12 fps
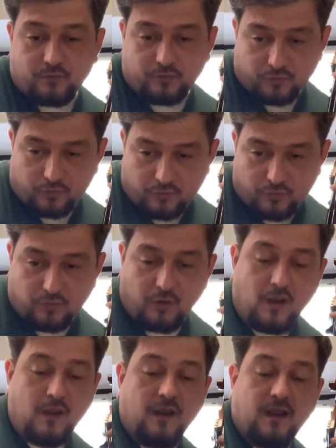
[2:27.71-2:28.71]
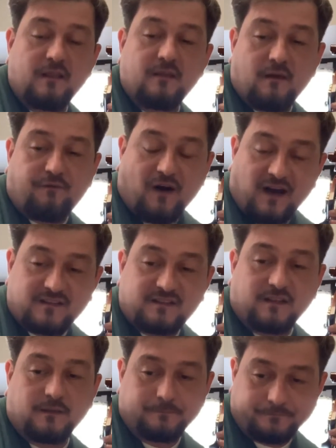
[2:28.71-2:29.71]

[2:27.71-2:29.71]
2. And faster.